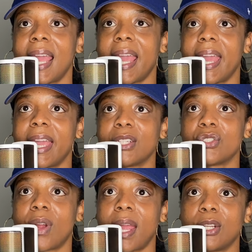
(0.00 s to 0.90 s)
and
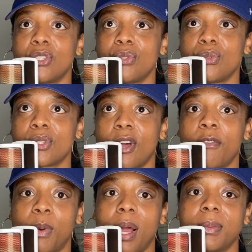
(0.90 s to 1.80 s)
trying to
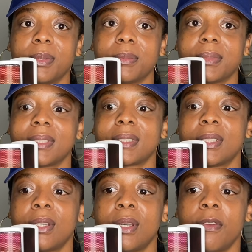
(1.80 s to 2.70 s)
solve problems
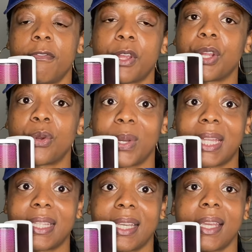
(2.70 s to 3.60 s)
very
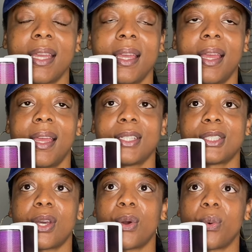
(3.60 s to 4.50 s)
quickly.
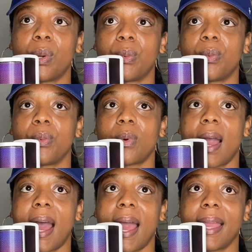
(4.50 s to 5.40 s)
So
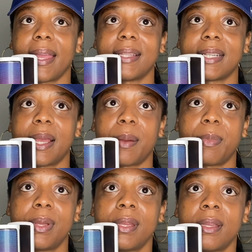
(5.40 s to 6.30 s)
I ended
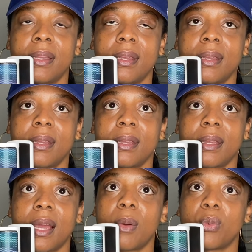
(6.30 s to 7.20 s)
up
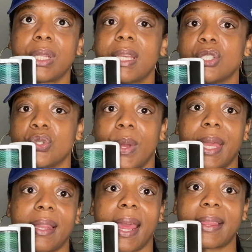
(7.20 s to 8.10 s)
um, really
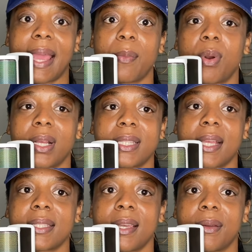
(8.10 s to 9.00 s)
enjoying like that
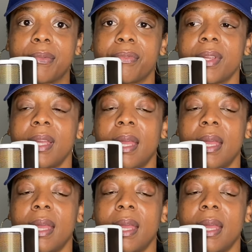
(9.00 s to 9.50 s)
process of